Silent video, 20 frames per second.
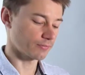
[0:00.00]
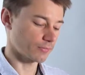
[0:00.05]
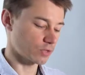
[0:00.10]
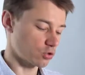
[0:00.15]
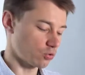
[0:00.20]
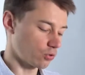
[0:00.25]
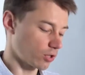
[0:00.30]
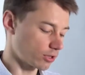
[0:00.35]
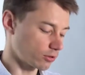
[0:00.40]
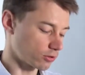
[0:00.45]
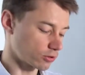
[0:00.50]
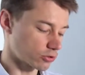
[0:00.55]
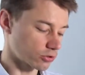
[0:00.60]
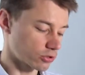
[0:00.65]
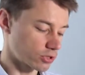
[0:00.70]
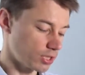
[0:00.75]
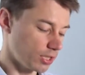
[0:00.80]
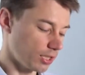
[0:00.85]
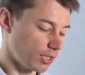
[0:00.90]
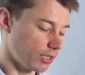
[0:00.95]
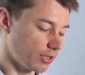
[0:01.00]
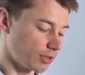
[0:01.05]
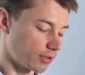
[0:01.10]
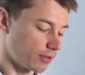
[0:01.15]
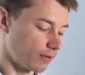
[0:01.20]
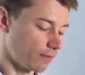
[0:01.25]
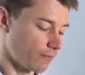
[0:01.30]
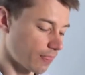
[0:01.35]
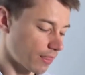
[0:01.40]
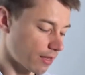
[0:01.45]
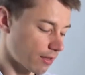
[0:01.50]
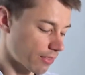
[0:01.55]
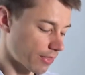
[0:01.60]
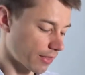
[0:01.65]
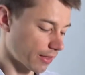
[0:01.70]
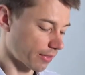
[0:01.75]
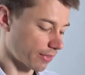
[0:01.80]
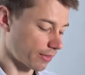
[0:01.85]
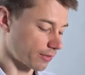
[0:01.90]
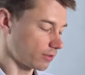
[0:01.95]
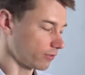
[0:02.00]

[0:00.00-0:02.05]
So you can also see here the